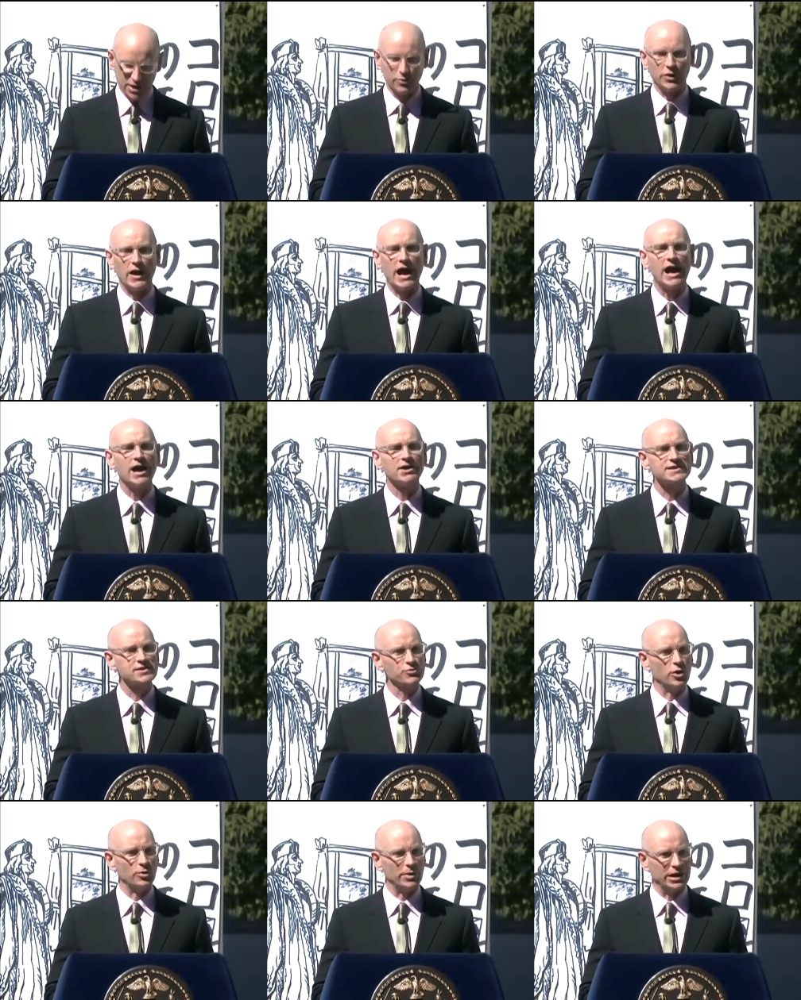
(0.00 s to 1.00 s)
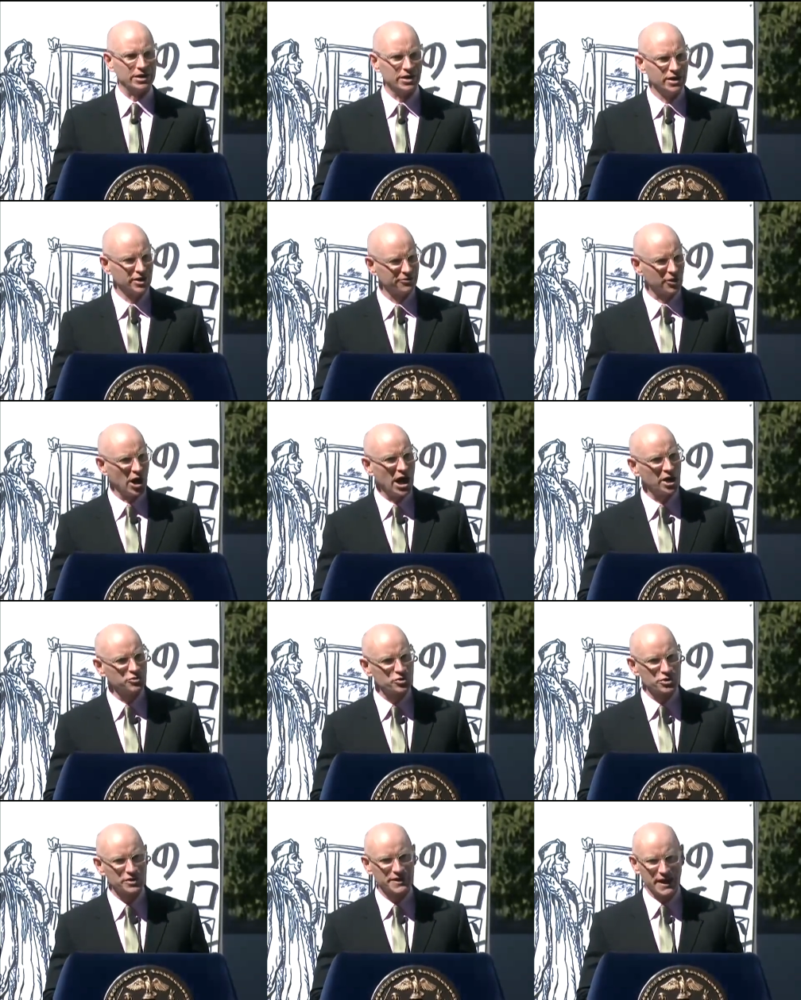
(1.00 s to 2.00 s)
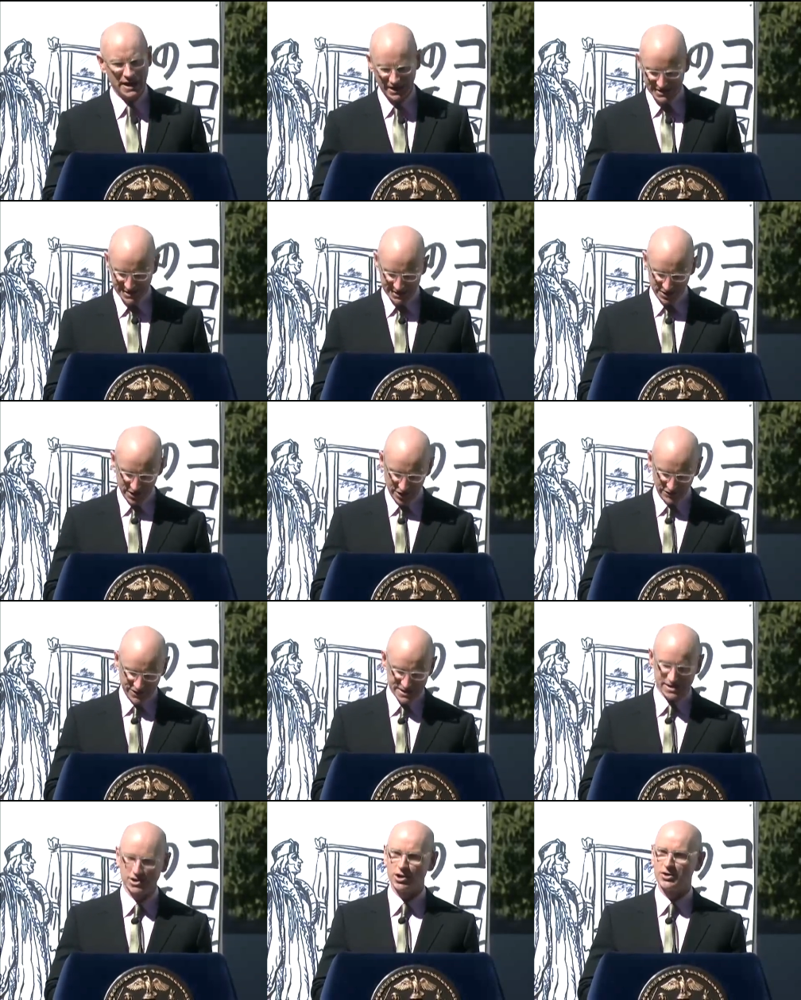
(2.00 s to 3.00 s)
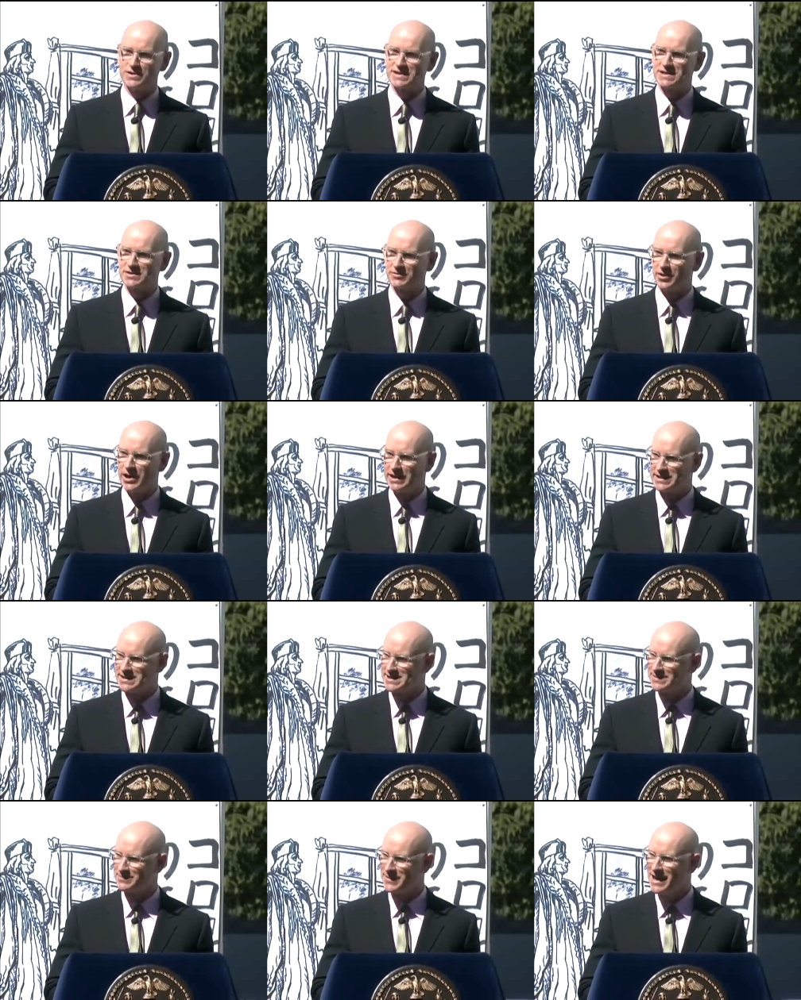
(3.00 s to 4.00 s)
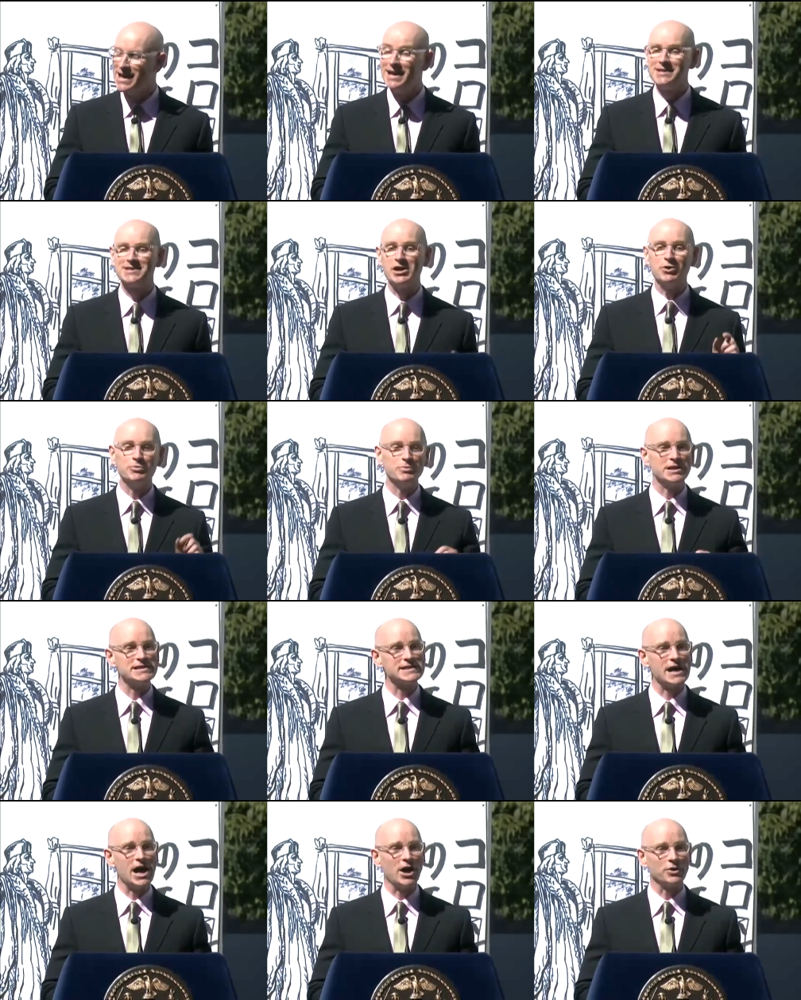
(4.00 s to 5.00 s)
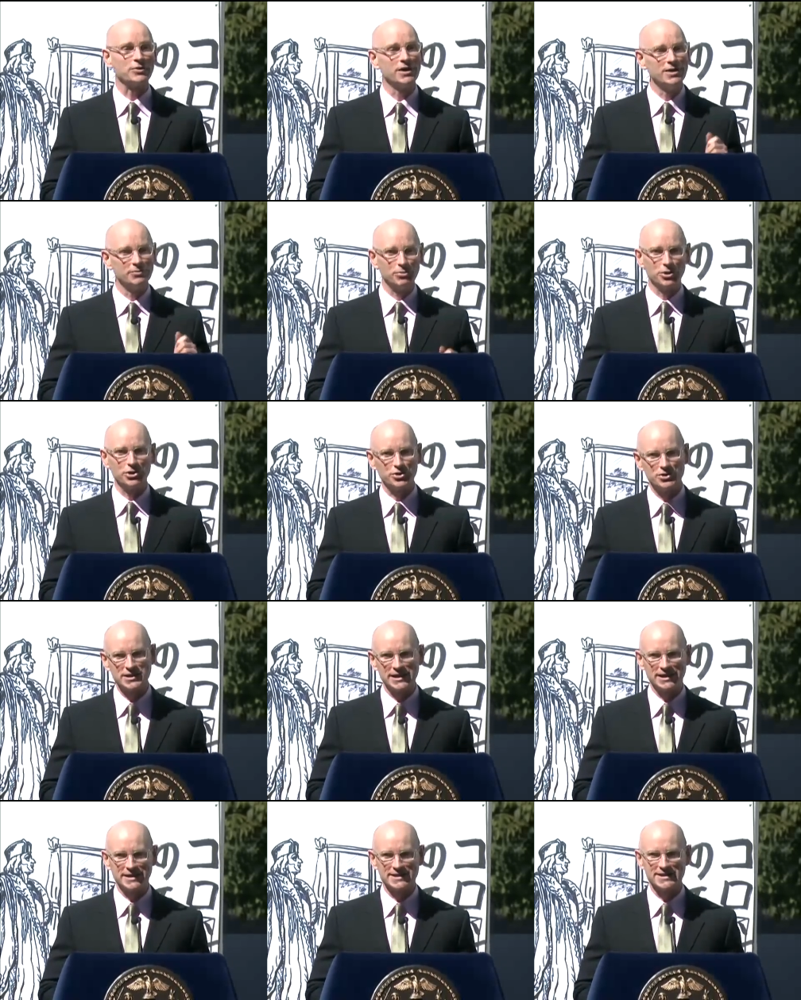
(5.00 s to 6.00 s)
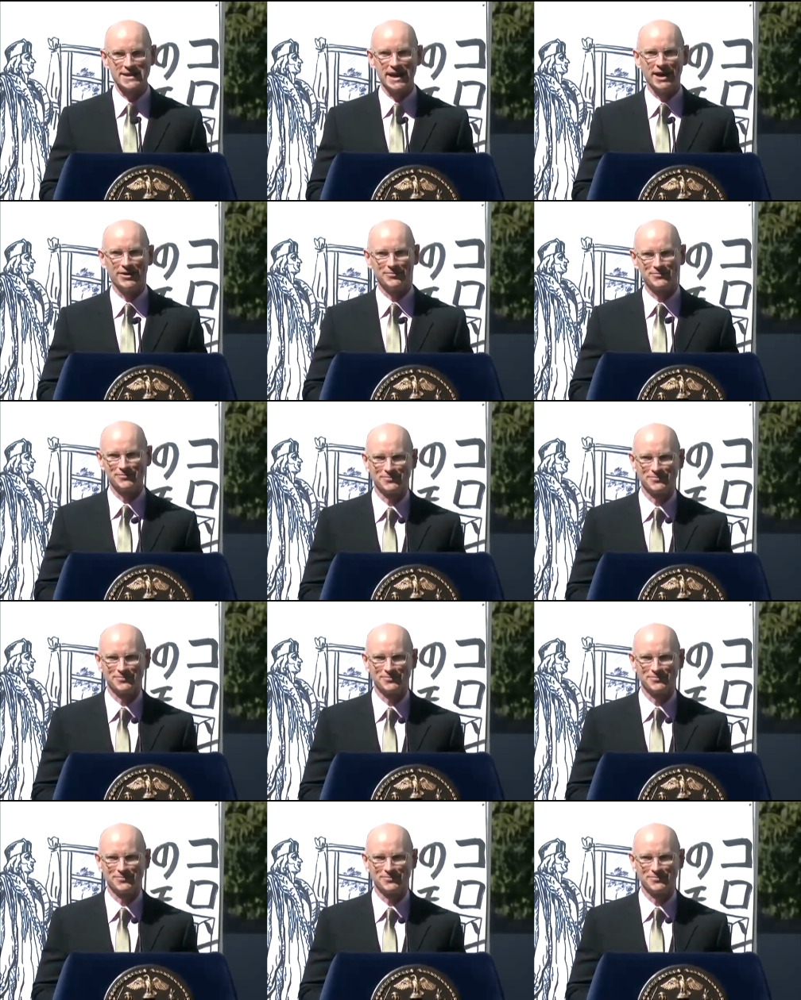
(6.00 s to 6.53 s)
with a housewarming for 100,000 of his closest friends. Don't miss out. Book your tickets now.